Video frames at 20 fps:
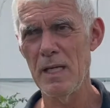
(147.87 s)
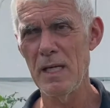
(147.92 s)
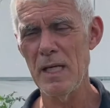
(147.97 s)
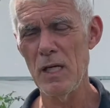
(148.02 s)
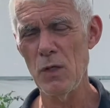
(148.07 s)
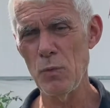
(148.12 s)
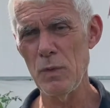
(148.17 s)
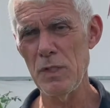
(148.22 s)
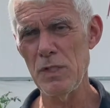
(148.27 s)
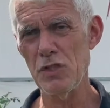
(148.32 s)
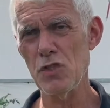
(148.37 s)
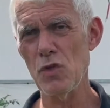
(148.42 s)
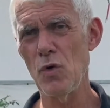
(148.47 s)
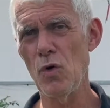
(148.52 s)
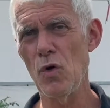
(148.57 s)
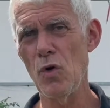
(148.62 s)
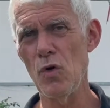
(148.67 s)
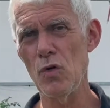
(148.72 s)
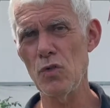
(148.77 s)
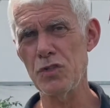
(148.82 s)
And we saw
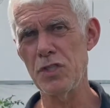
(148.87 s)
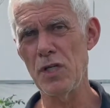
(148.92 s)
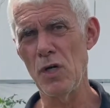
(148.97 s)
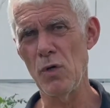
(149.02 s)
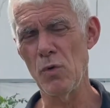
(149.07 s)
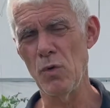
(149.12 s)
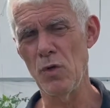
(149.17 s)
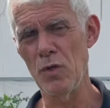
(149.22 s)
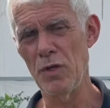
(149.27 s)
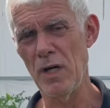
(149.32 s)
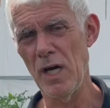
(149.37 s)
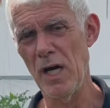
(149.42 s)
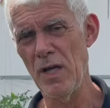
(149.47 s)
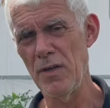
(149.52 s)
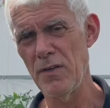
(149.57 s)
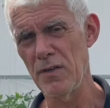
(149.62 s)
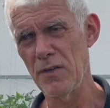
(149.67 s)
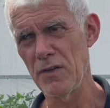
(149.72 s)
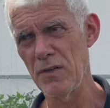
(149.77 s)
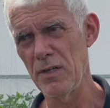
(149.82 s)
also on
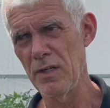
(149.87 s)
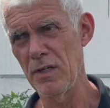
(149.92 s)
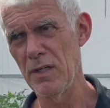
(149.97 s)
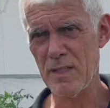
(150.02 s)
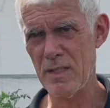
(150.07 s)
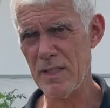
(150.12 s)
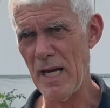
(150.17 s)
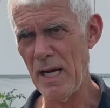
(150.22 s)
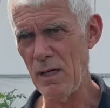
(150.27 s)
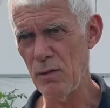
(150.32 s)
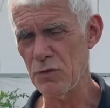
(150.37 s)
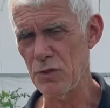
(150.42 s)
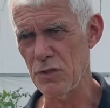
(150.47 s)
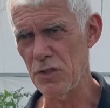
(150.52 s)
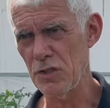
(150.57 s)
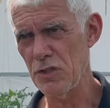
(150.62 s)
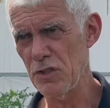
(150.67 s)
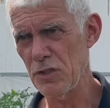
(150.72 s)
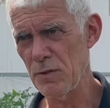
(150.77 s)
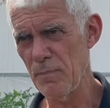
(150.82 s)
other
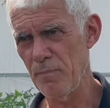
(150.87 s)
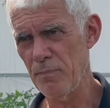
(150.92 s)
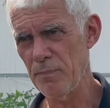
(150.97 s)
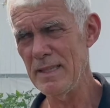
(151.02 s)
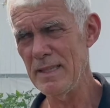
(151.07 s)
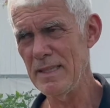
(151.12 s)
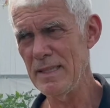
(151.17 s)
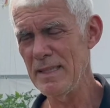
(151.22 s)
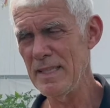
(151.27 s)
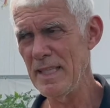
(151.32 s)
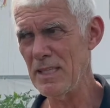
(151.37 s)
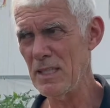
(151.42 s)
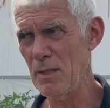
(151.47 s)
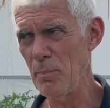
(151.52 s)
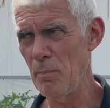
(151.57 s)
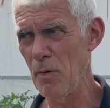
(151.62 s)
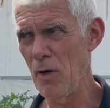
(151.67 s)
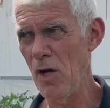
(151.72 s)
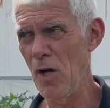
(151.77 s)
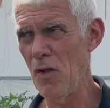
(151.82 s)
counters that the
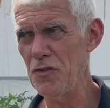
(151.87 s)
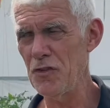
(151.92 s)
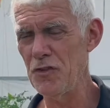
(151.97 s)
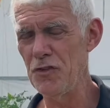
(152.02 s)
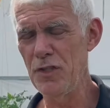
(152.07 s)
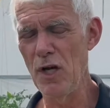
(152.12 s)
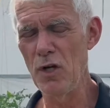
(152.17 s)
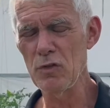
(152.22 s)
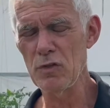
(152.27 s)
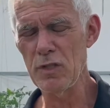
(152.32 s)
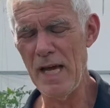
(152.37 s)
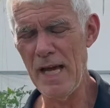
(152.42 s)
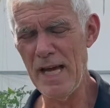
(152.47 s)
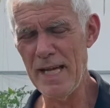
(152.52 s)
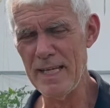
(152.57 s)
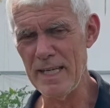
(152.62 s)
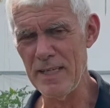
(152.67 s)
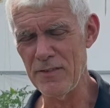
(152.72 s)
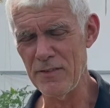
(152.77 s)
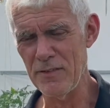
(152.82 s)
plants don't
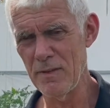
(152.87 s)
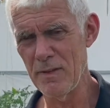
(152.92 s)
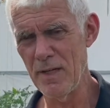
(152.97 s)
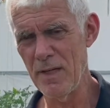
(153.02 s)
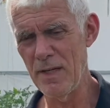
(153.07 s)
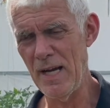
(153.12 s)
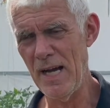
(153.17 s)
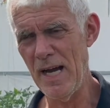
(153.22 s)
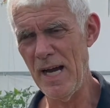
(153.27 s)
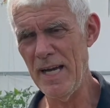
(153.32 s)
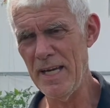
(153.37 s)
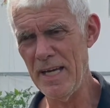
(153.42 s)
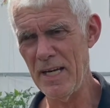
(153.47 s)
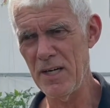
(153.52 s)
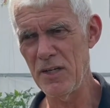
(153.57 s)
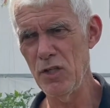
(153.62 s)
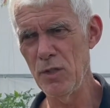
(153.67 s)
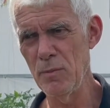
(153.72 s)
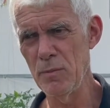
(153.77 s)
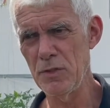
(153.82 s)
like it. And high air
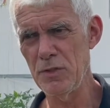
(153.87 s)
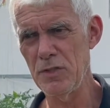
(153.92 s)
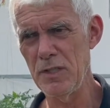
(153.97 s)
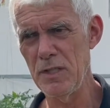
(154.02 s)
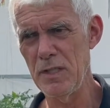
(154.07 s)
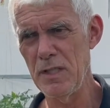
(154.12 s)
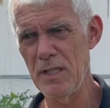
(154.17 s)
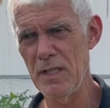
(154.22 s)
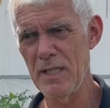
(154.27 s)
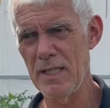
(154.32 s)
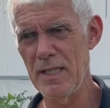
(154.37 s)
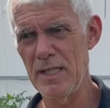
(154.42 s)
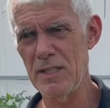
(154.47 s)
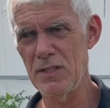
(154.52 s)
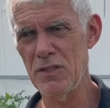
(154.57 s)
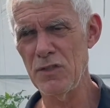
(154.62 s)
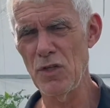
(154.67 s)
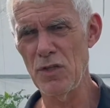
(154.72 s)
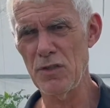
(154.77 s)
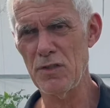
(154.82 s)
humidity is
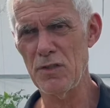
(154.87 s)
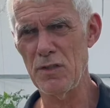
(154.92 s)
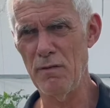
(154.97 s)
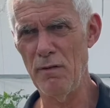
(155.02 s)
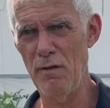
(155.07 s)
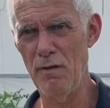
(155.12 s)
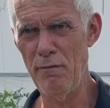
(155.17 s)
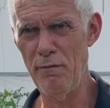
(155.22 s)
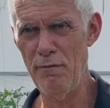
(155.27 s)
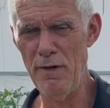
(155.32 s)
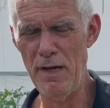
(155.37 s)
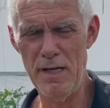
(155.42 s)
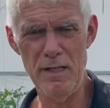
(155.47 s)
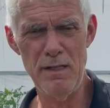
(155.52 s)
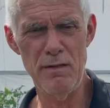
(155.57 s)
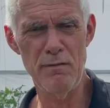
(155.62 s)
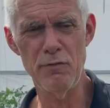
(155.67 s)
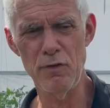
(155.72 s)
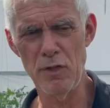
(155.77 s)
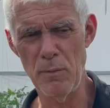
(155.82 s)
not
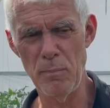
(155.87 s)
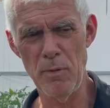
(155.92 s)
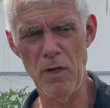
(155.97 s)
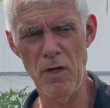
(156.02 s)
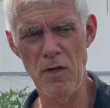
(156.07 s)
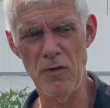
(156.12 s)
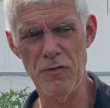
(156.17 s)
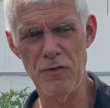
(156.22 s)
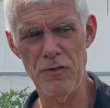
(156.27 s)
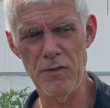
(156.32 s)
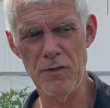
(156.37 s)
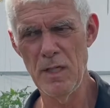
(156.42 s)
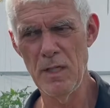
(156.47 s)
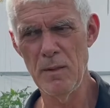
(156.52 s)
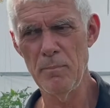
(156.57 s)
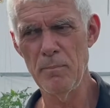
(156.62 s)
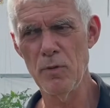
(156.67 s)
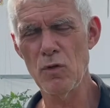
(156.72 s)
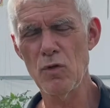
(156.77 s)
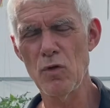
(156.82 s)
funny for the plant,
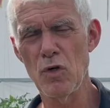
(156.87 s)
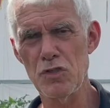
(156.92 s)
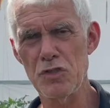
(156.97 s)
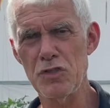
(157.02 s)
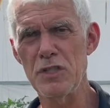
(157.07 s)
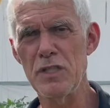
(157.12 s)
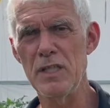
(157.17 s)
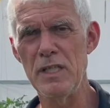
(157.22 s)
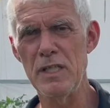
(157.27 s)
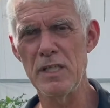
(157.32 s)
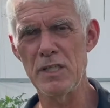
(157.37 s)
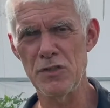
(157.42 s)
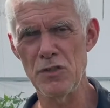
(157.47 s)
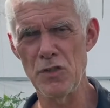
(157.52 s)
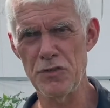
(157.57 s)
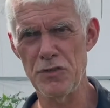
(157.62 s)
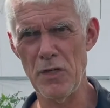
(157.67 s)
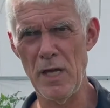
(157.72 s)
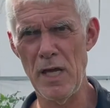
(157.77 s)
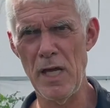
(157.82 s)
because he is
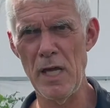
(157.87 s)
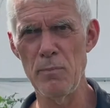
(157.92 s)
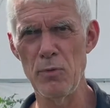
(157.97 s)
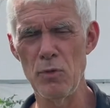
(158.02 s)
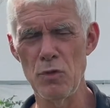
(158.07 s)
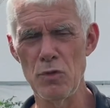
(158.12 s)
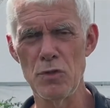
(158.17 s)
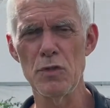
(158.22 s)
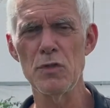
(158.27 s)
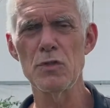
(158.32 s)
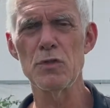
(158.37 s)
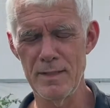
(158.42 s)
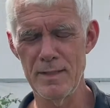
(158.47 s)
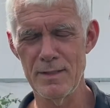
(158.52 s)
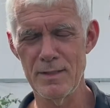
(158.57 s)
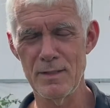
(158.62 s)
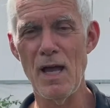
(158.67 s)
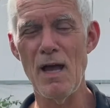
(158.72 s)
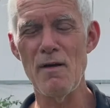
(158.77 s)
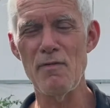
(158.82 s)
not able
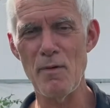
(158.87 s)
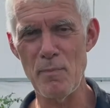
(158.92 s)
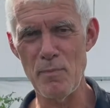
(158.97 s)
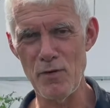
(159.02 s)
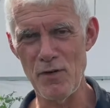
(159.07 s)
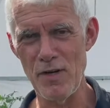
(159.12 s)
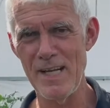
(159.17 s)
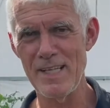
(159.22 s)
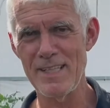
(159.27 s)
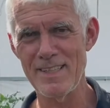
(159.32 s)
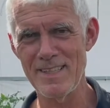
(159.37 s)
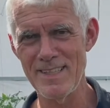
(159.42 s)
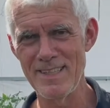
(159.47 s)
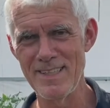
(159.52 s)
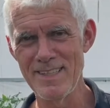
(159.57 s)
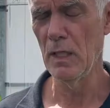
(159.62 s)
to evaporate.